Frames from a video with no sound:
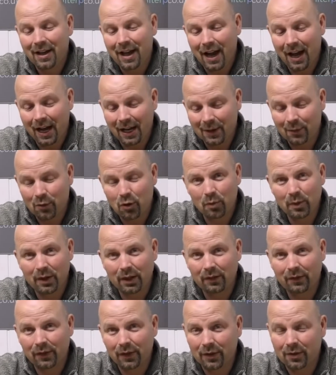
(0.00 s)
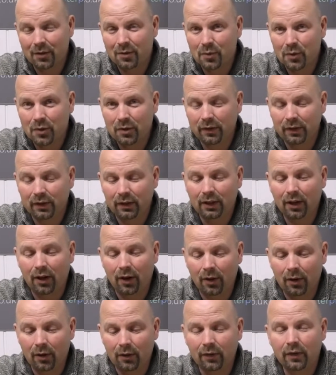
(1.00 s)
anaerobic for the removal
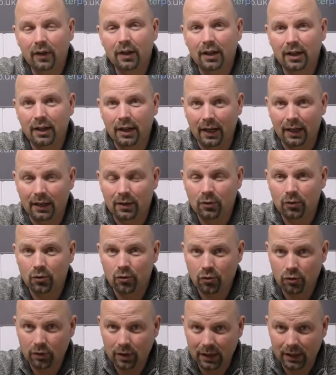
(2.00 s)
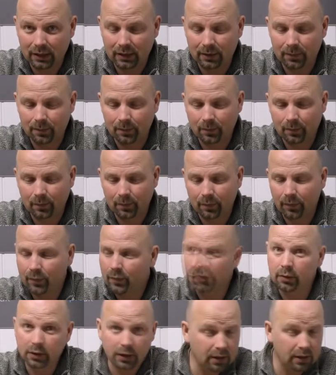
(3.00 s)
of nitrate.
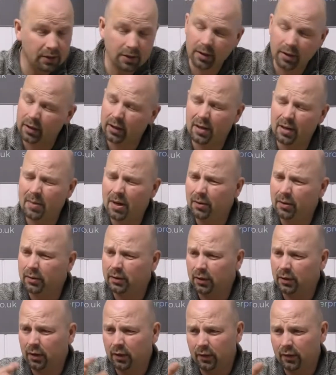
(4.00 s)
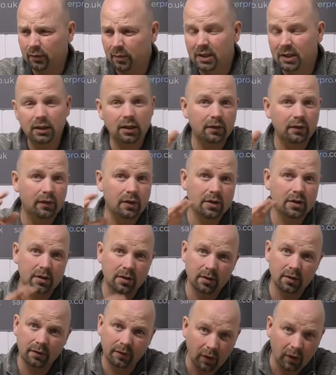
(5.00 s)
You need a certain amount of media for a
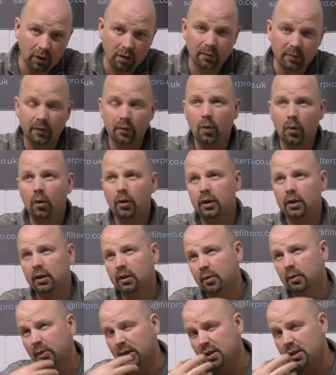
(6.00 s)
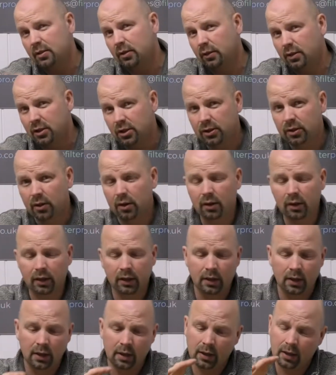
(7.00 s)
certain volume of water based on the stock.
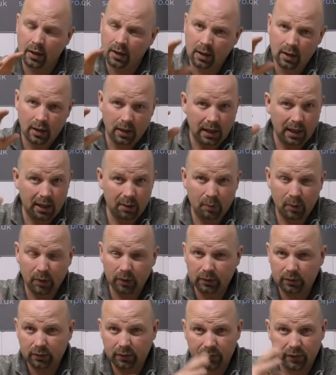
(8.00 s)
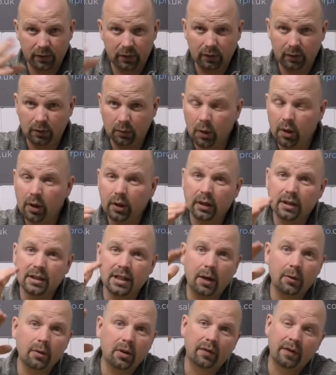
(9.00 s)
I'll put the full workings
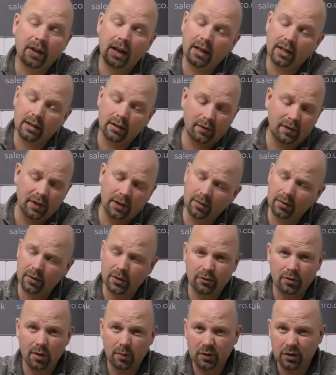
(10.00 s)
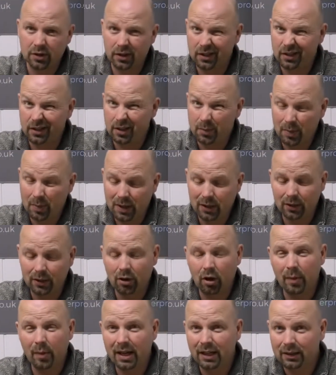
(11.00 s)
out of that in the video description and in the pinned
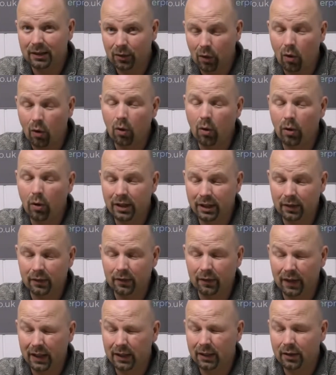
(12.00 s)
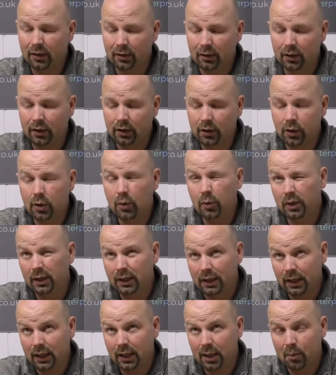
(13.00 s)
comment, or you can find it on the
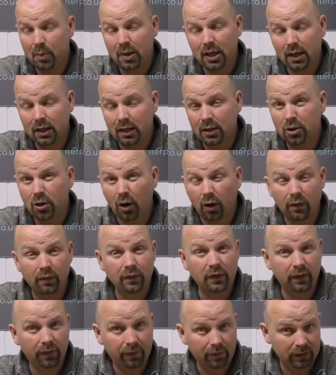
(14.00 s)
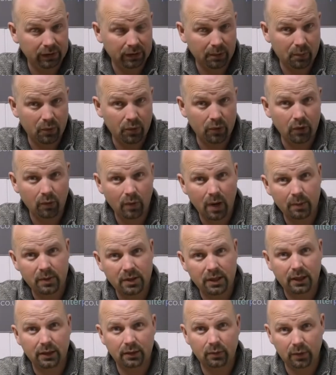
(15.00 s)
Q&A page of the Filter Pro
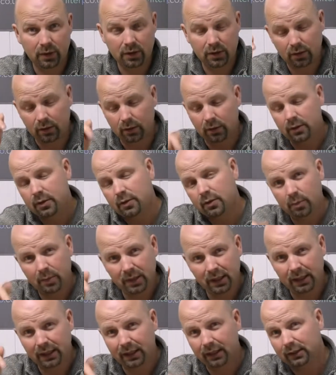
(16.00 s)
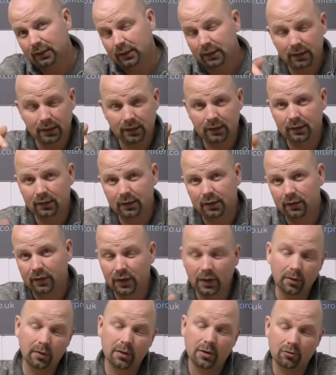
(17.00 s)
website, which will also be linked in the
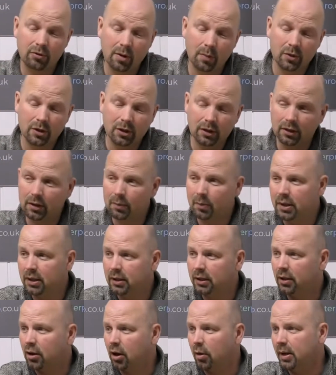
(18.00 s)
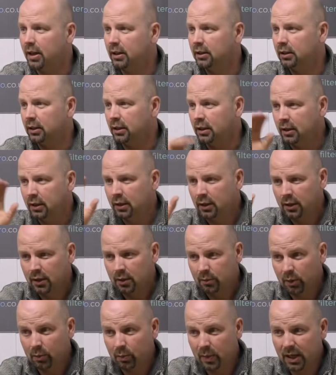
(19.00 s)
video description and the pinned comment.
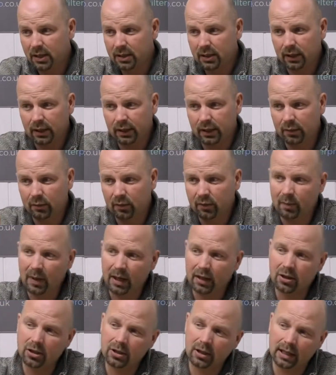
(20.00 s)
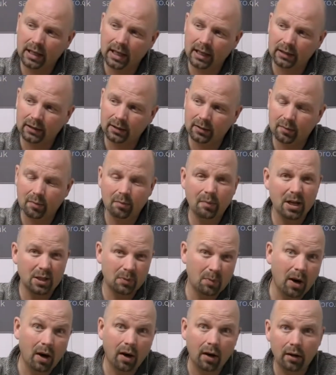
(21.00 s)
But basically we've managed to get best
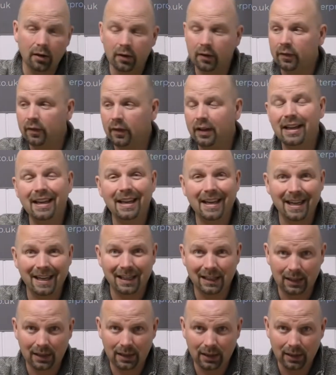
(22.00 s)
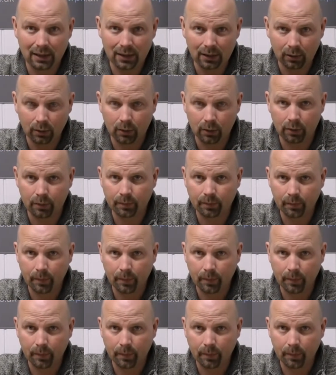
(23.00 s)
part of 1 kilo